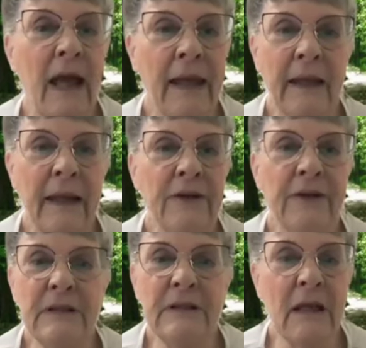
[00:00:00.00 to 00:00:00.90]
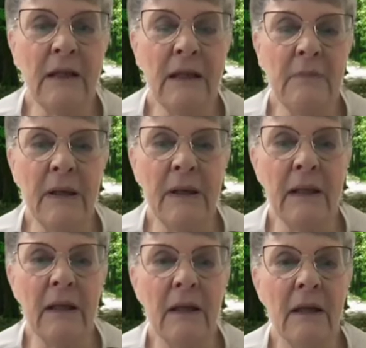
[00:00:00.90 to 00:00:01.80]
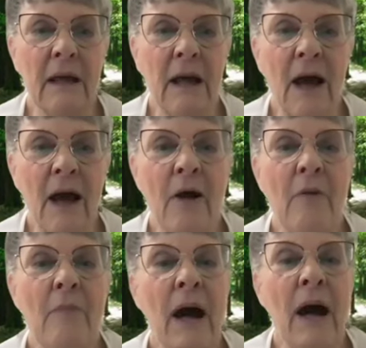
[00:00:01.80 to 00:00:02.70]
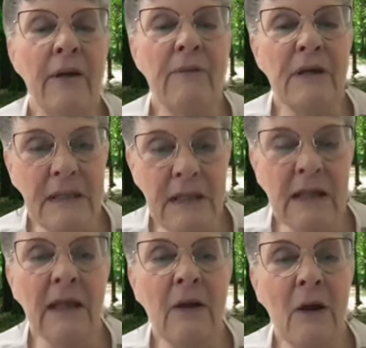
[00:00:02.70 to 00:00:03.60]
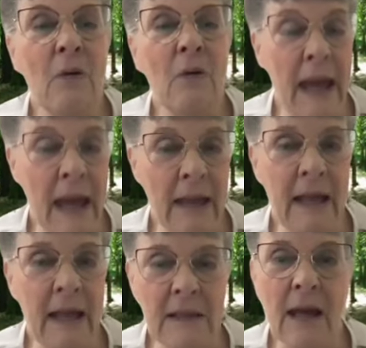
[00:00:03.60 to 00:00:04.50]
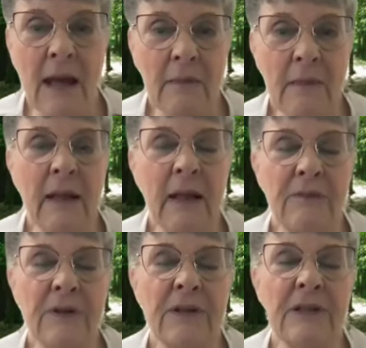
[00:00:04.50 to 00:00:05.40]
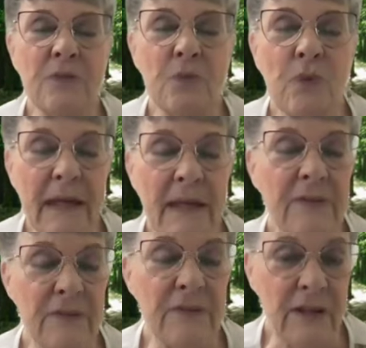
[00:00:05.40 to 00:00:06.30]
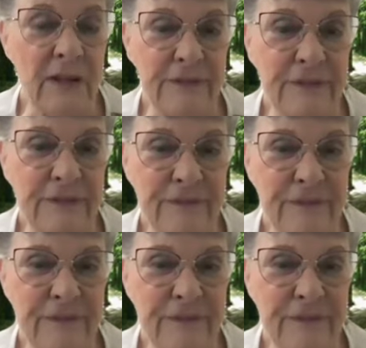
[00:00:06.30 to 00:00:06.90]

and I couldn't tell anybody. But I was sitting at home at that time, and I felt this wave of love.